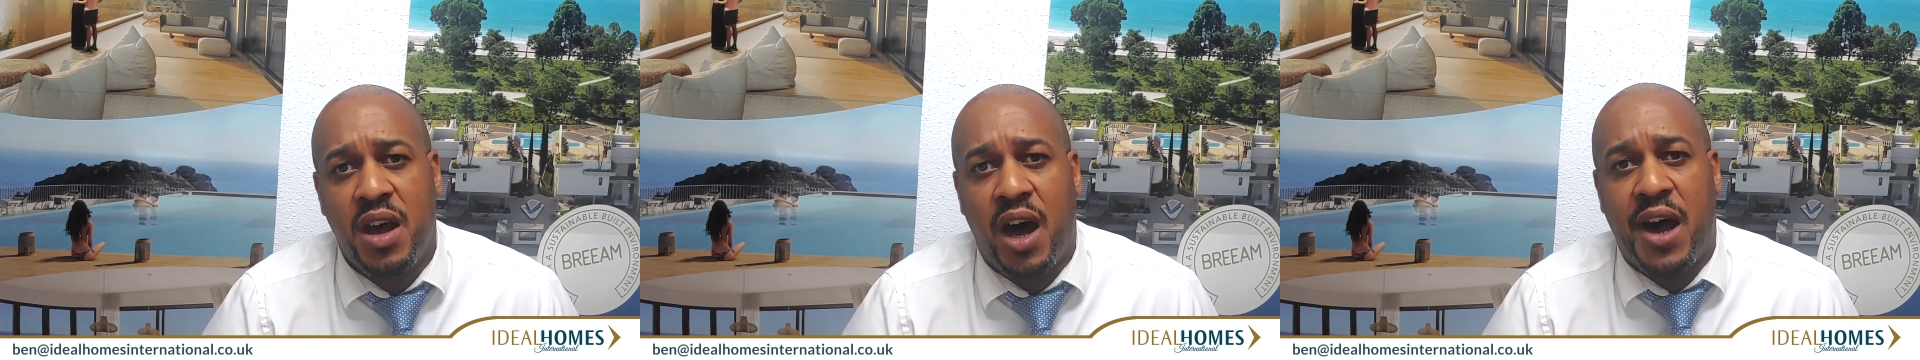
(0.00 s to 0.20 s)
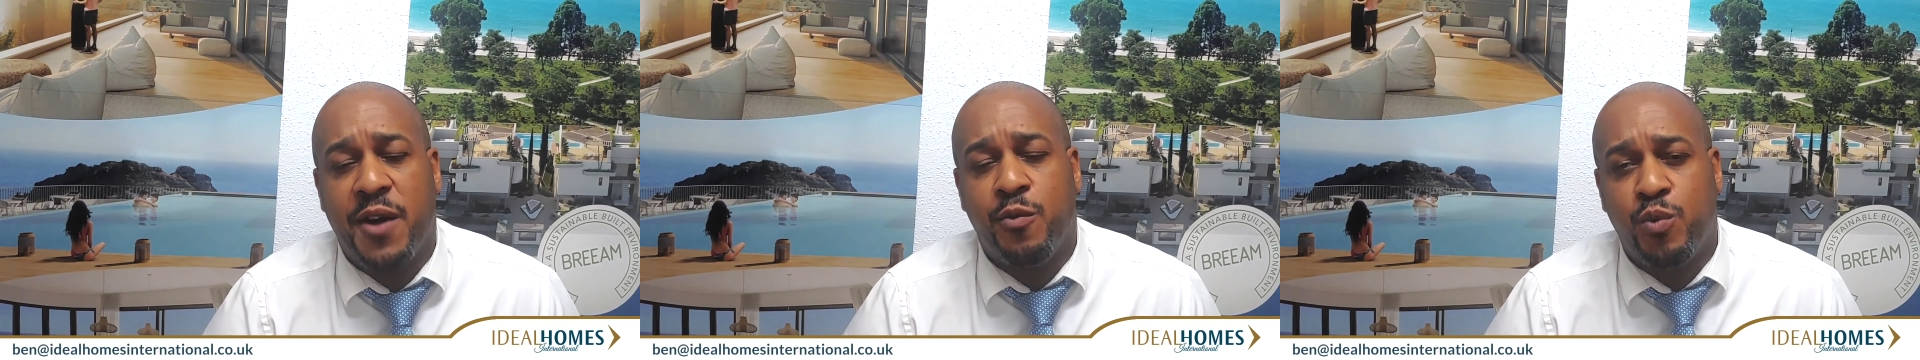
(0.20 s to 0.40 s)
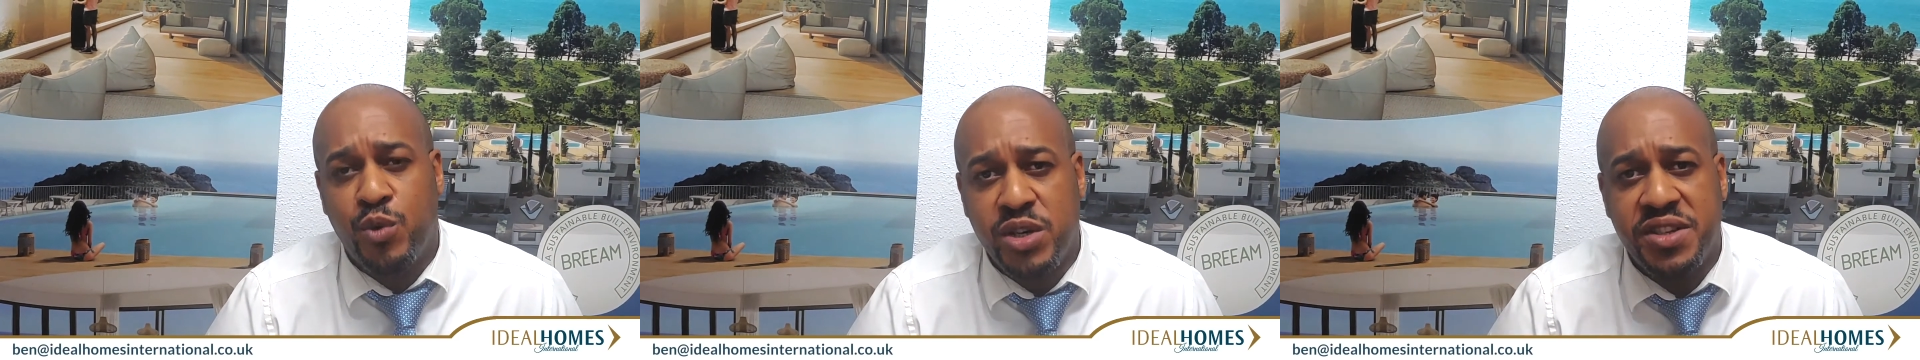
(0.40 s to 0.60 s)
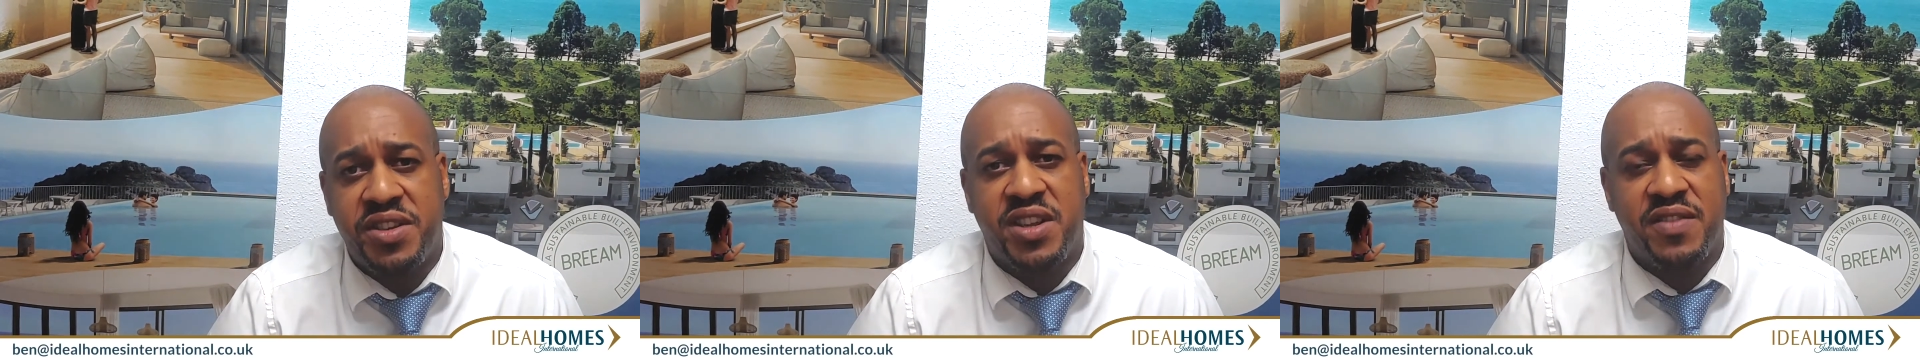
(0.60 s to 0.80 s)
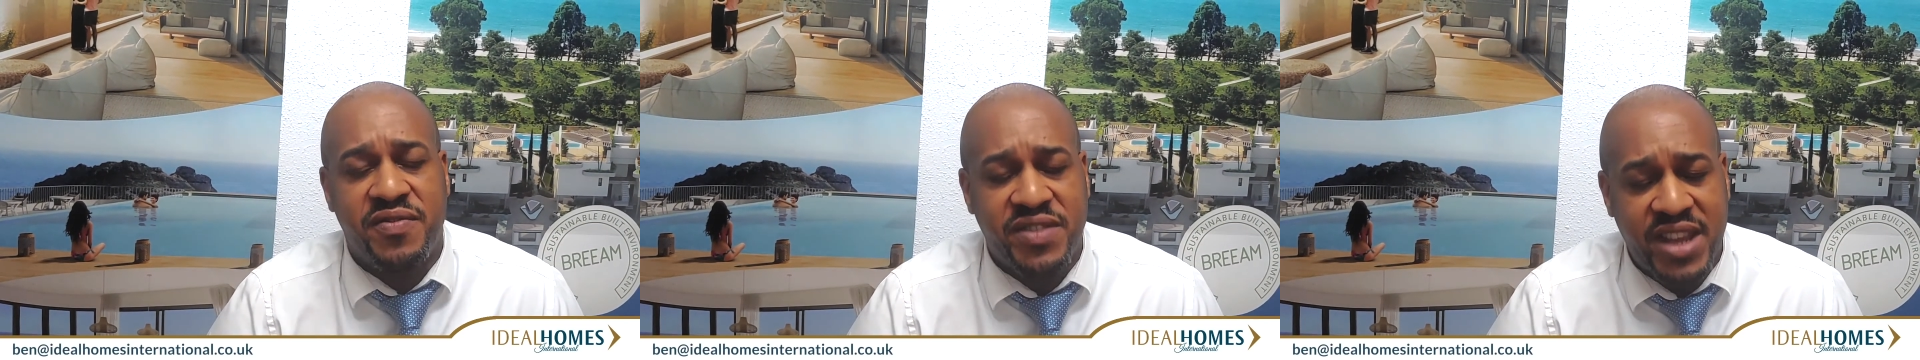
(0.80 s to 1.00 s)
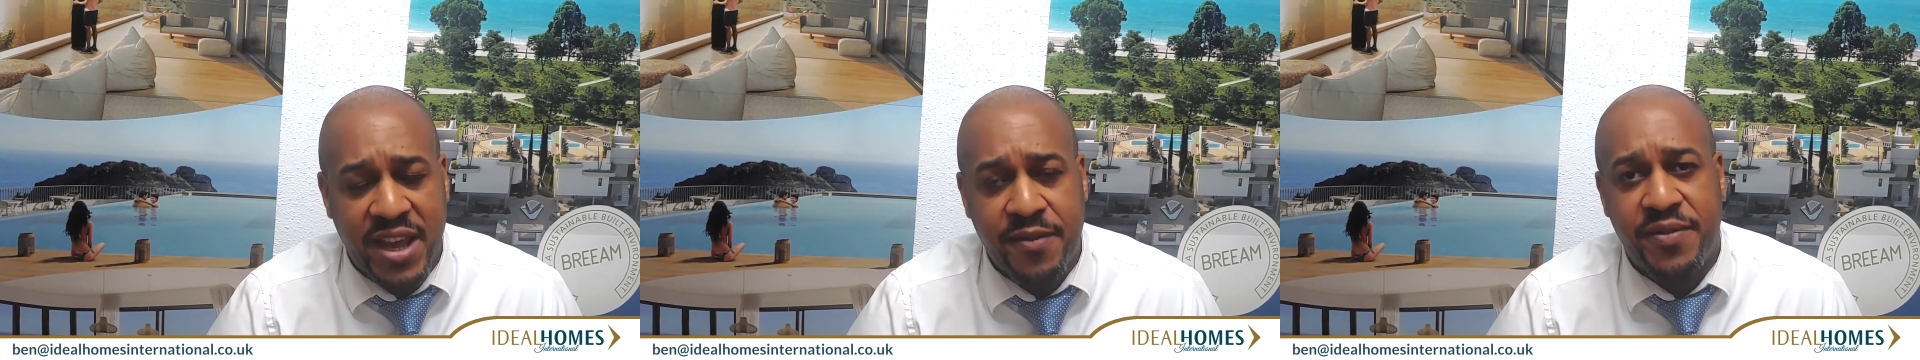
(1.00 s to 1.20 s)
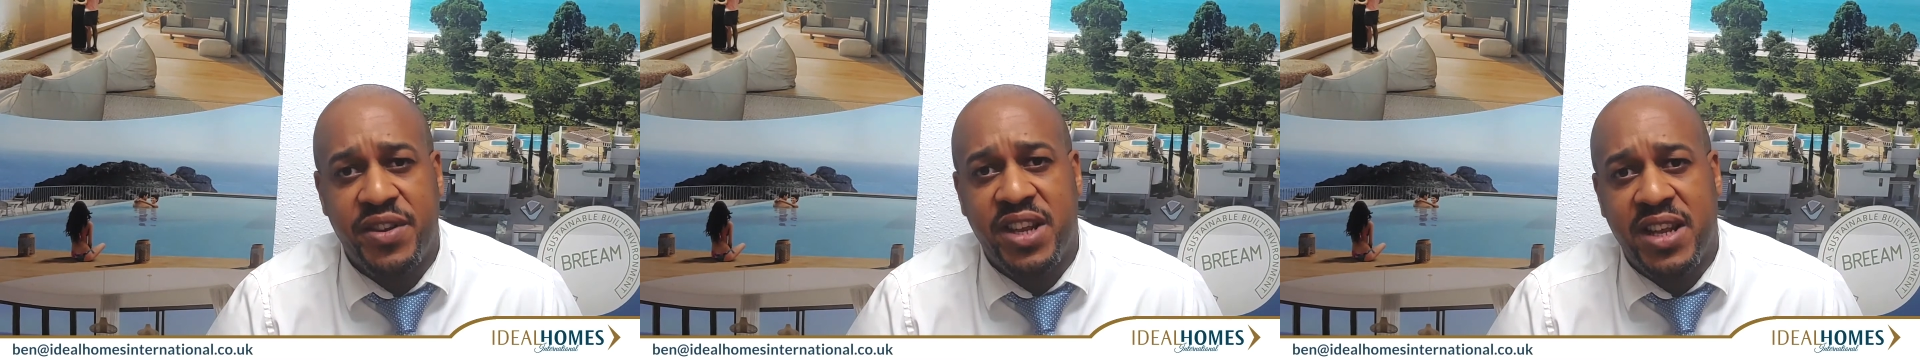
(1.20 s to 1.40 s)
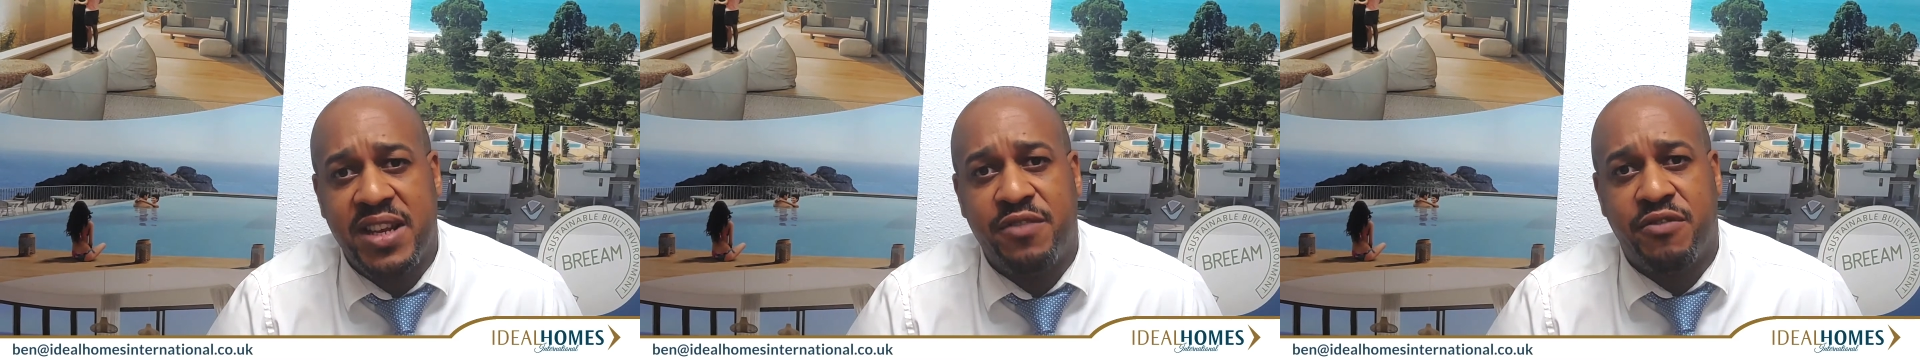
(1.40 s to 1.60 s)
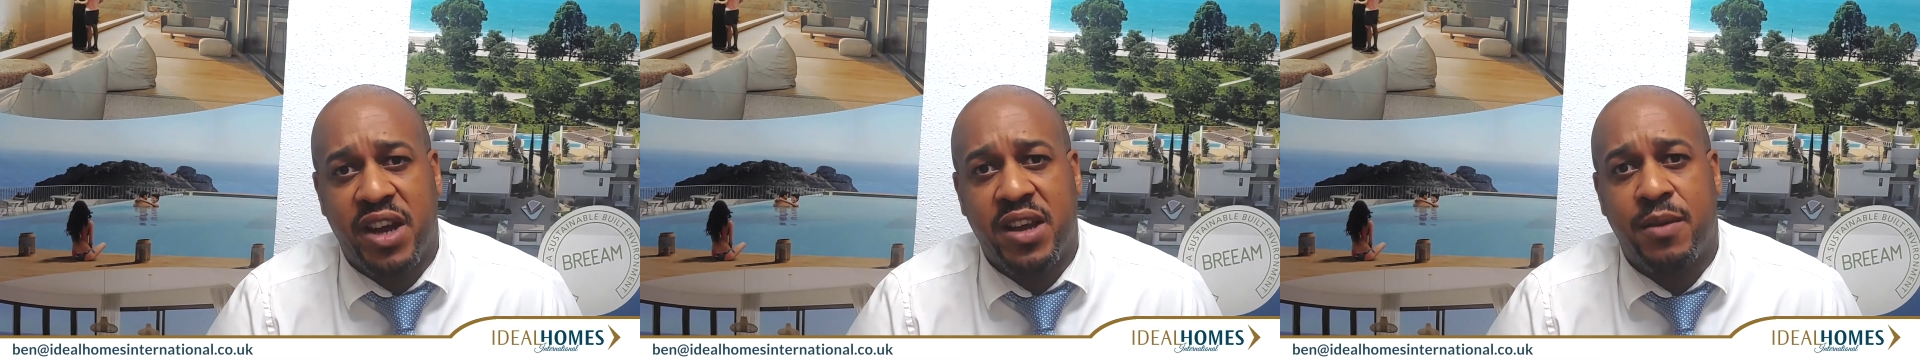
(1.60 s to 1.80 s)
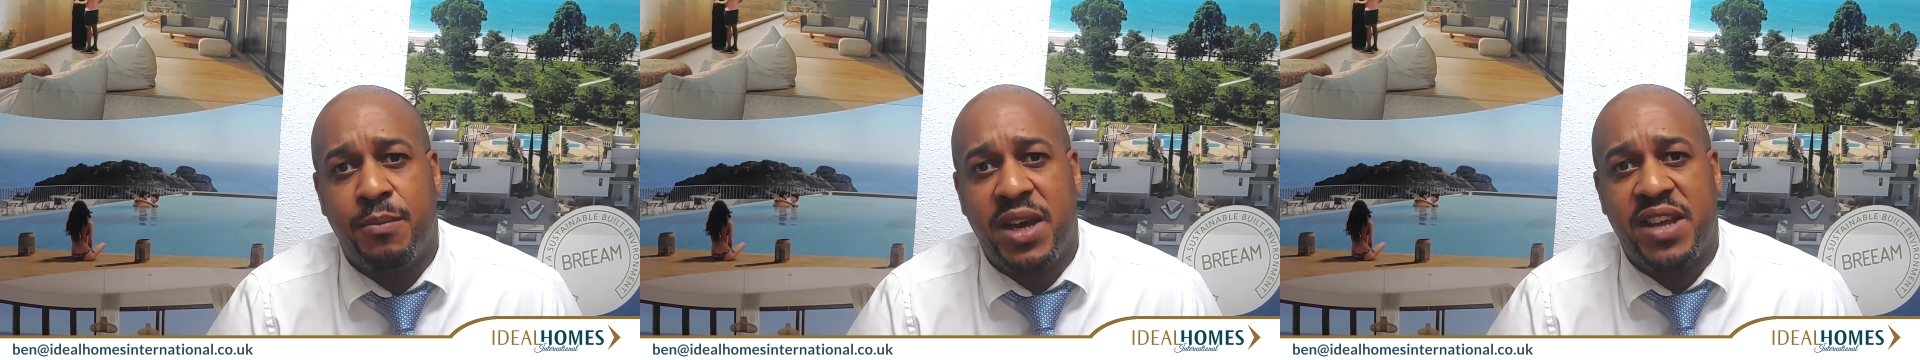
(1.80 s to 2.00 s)
I would definitely
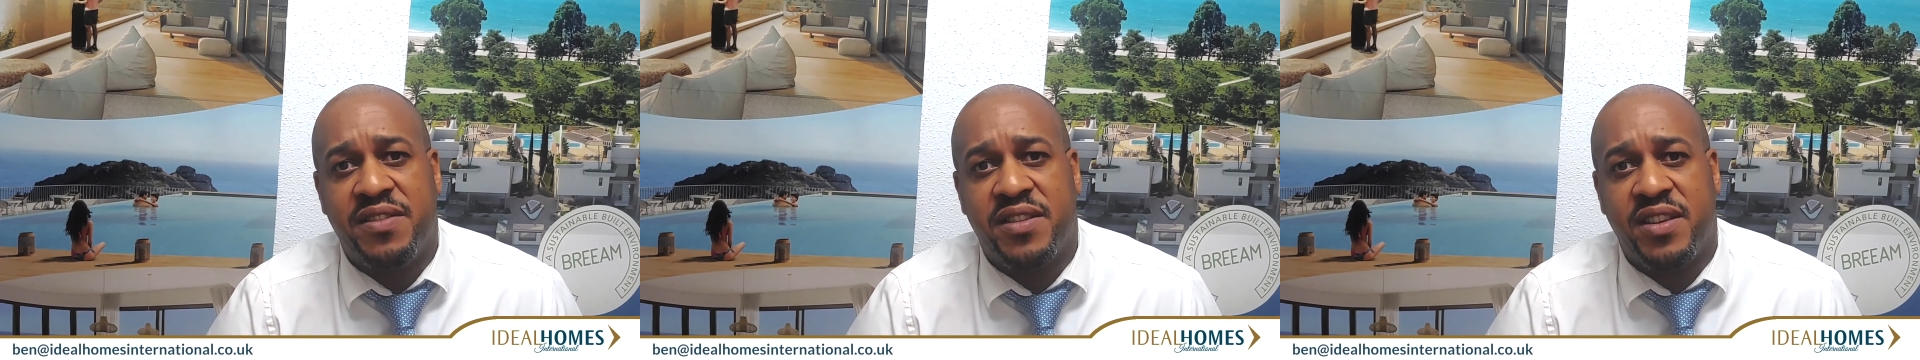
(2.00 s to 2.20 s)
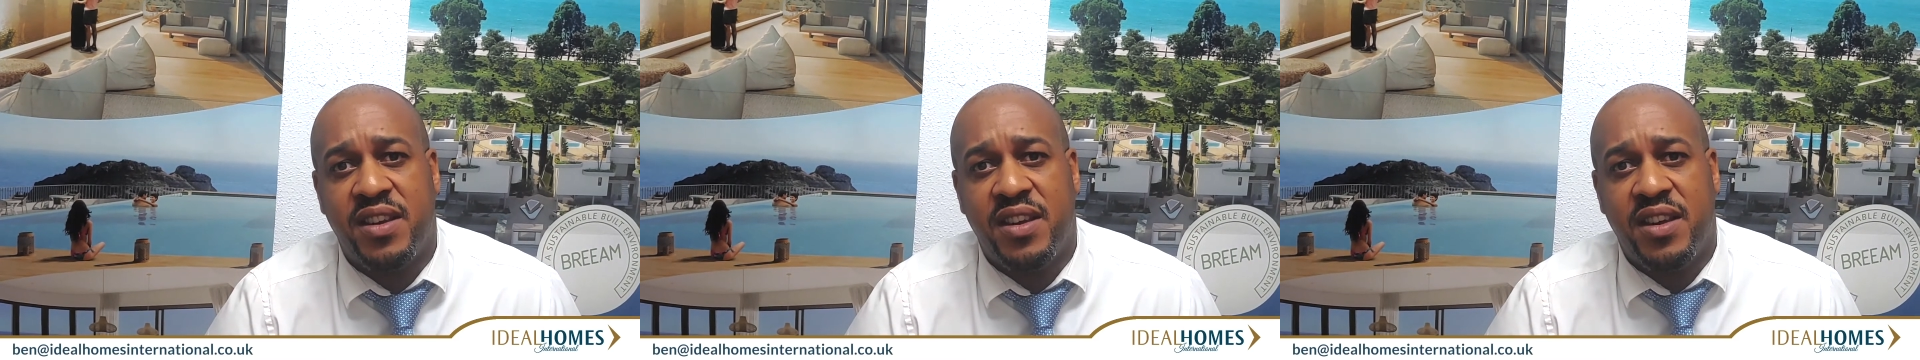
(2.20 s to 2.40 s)
recommend